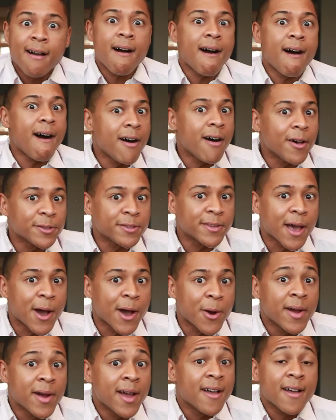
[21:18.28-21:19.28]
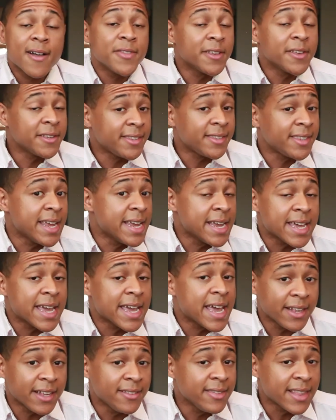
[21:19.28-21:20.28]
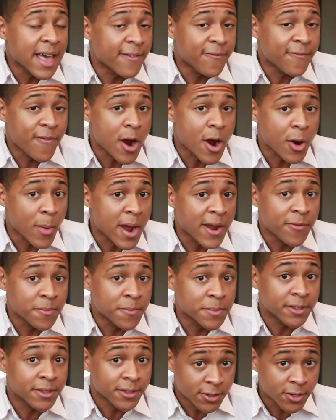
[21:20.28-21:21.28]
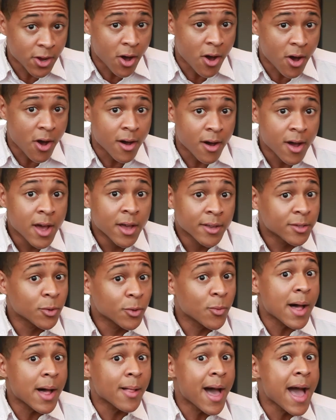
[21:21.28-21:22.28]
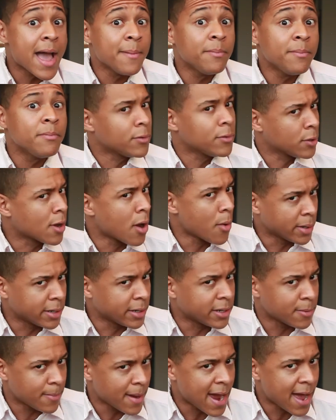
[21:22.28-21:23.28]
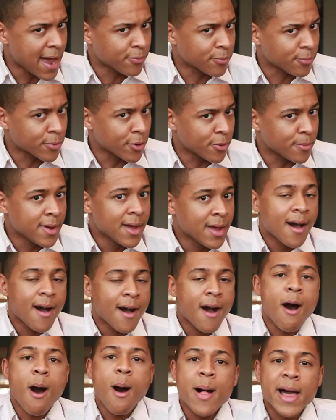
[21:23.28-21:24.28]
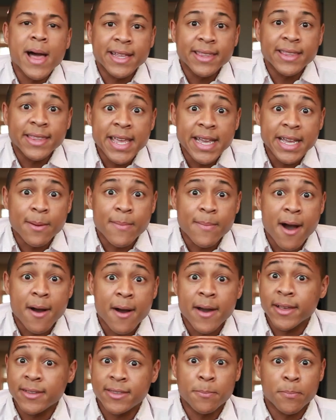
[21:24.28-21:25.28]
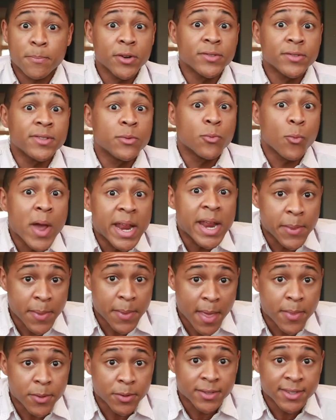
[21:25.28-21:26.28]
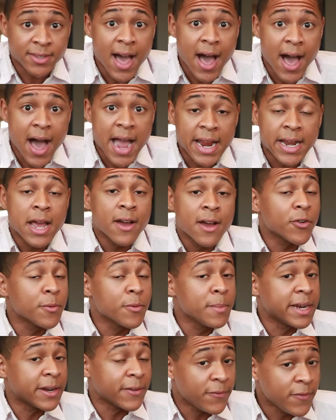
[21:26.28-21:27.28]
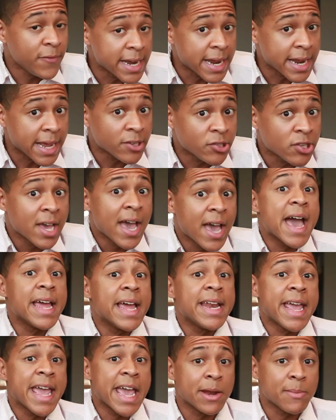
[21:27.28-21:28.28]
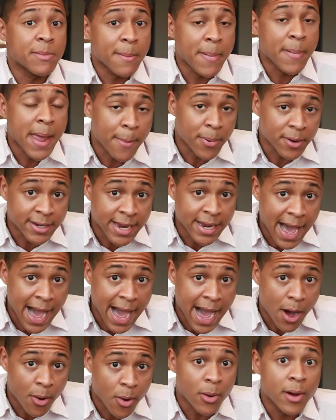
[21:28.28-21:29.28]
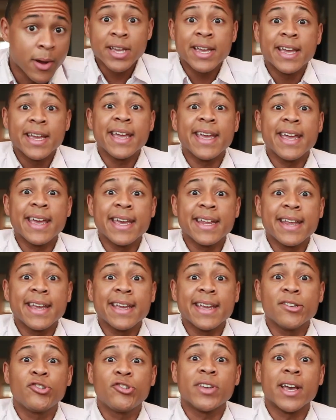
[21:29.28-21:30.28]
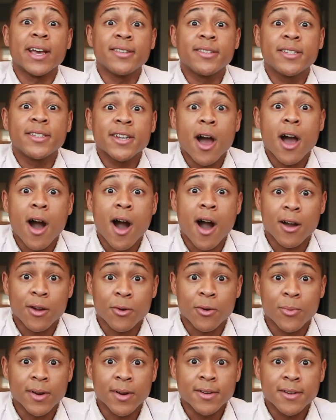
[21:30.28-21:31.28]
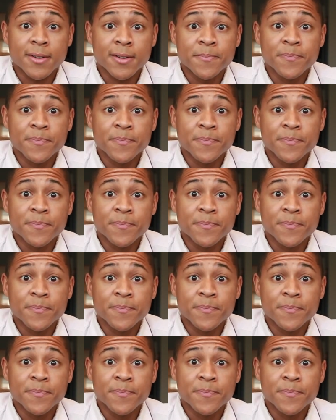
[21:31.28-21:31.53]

Also, the sink isn't that far away from the stall, so while I'm going to the bathroom, all I can think about is the person waiting on the other side for me to finish and hand me a paper towel. It is just awkward.